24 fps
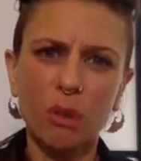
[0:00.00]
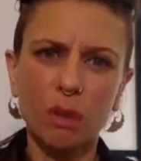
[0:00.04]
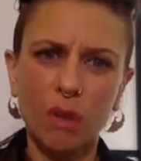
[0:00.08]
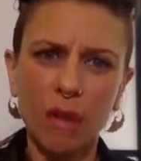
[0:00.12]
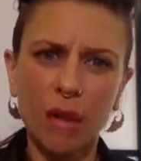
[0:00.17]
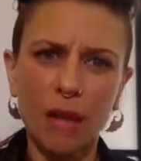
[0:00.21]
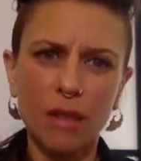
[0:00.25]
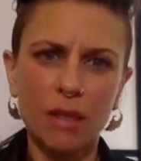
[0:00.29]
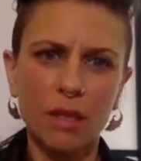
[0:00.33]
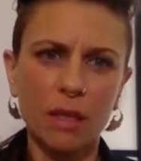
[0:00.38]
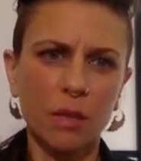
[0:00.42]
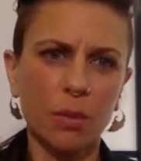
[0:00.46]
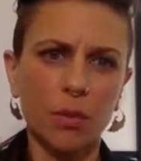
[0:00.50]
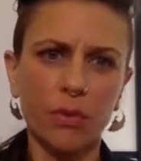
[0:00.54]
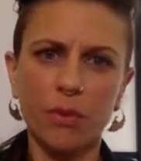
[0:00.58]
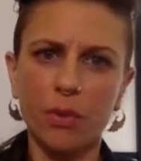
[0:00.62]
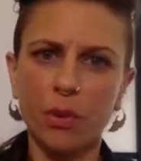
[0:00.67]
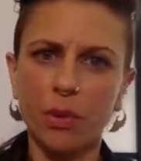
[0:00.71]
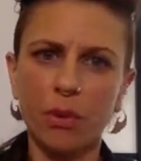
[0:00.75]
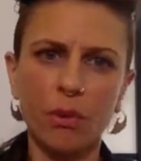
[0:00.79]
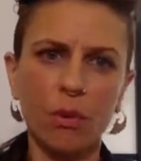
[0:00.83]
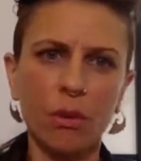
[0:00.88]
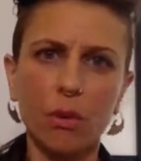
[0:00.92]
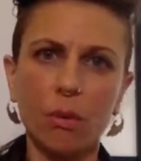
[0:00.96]
to do it last thing
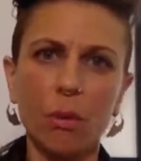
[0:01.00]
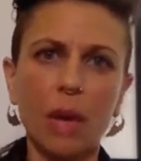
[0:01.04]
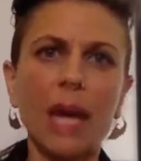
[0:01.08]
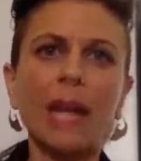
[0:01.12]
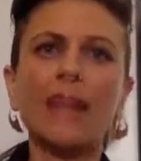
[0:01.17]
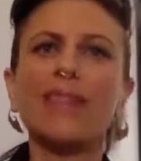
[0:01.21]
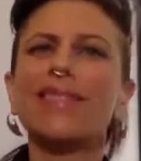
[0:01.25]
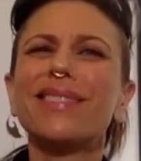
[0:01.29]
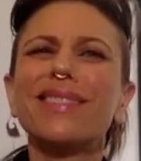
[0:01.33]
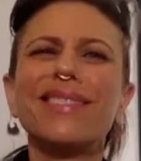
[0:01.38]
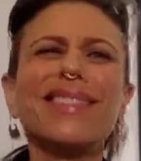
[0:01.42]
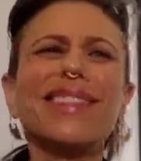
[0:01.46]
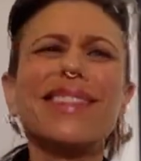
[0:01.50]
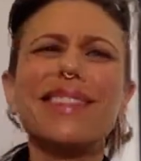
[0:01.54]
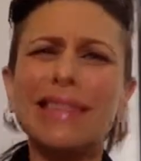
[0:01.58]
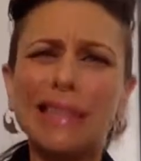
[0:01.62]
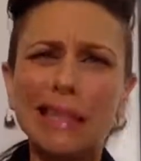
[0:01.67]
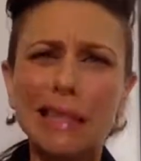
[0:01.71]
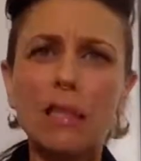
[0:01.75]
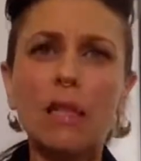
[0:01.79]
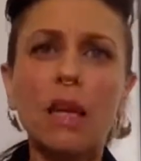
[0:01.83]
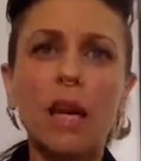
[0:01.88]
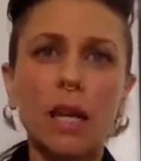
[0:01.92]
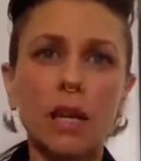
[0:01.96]
before you go to bed.
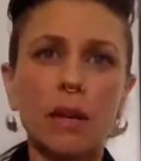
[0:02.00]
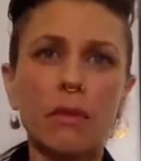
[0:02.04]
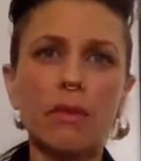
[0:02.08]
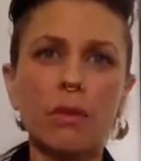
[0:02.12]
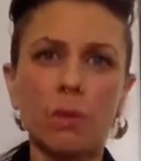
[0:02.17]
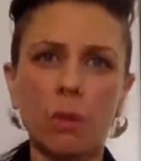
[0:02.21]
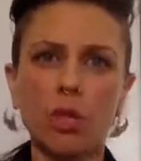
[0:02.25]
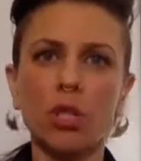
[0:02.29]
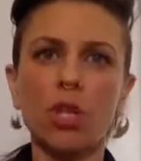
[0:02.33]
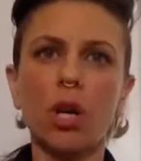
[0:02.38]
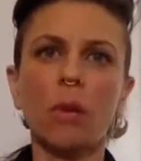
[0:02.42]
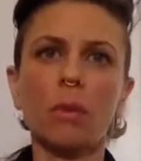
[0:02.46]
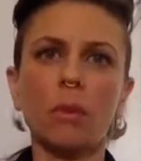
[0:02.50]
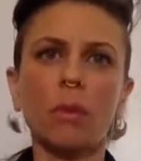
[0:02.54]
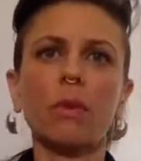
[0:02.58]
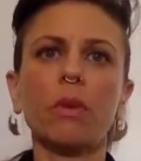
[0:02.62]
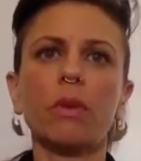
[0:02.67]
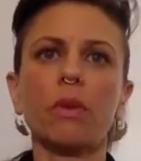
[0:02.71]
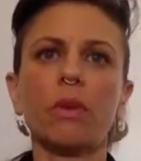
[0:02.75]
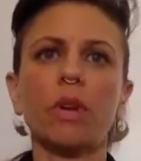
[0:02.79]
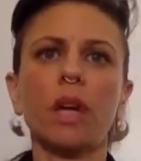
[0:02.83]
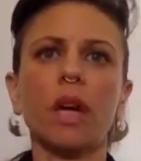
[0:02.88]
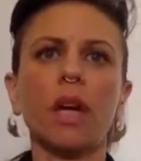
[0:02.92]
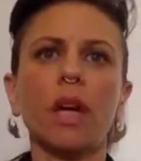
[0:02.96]
This kind of switch
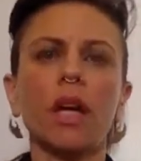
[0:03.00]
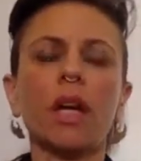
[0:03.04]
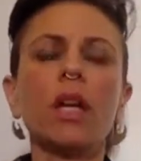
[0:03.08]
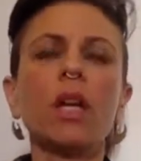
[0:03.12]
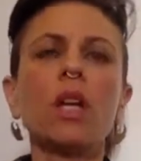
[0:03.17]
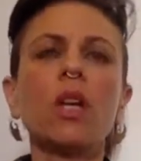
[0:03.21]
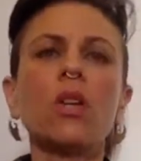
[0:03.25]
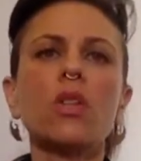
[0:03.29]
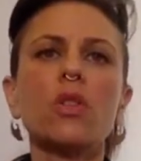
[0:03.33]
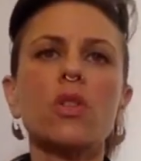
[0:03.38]
up, okay?